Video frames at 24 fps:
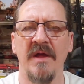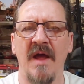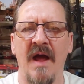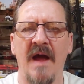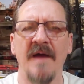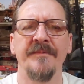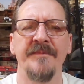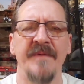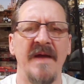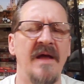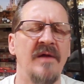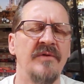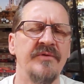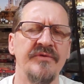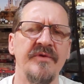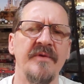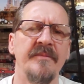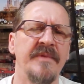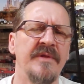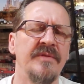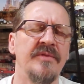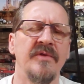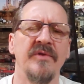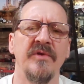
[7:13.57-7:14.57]
I found
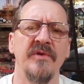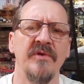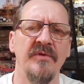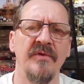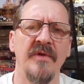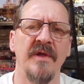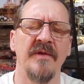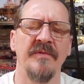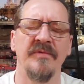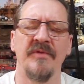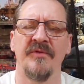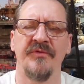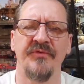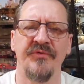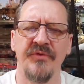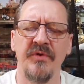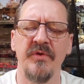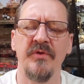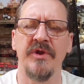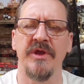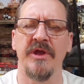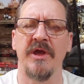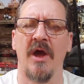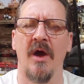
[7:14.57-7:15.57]
some in the in the
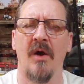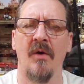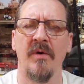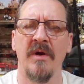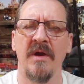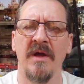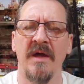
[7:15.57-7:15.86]
studio.